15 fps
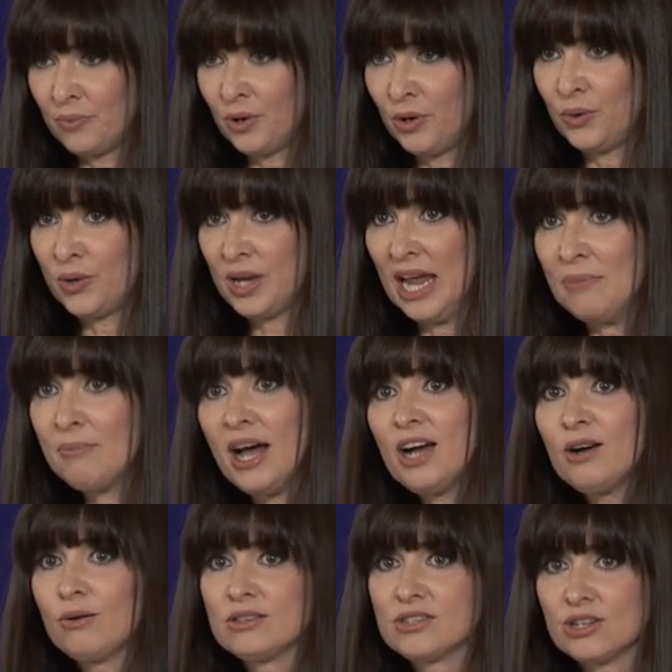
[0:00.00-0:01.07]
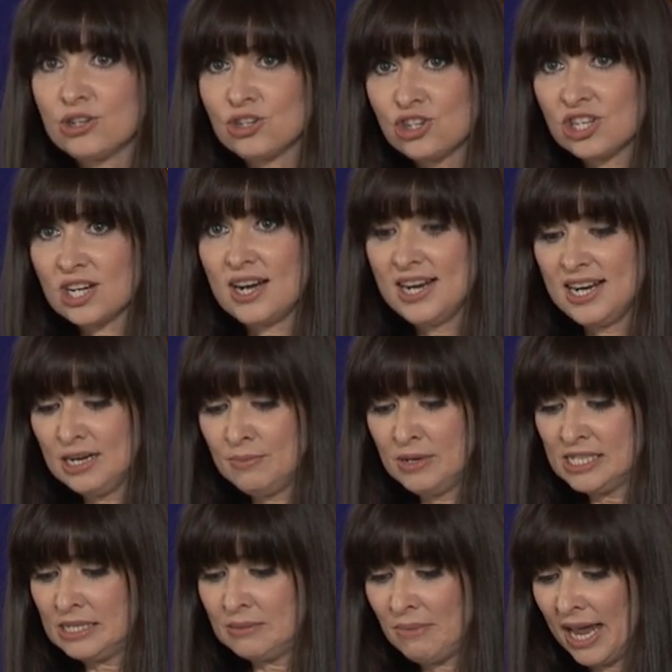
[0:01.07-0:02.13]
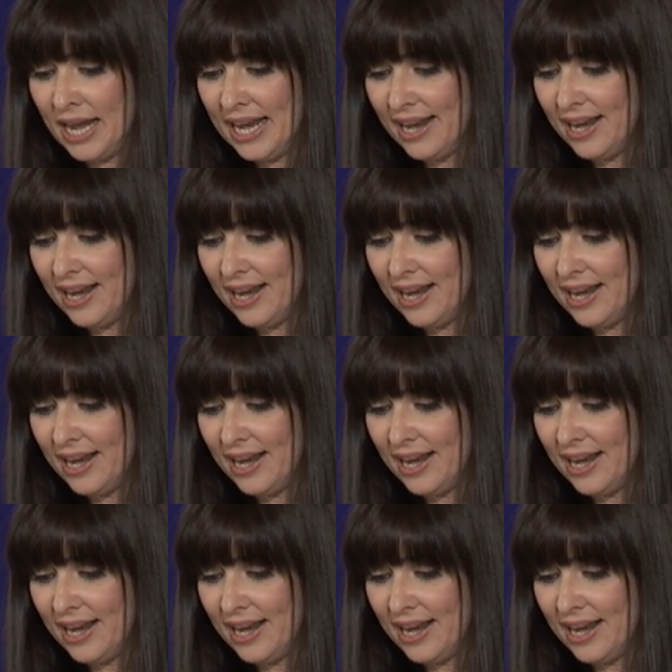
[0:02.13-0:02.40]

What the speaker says: who came back with such dynamism and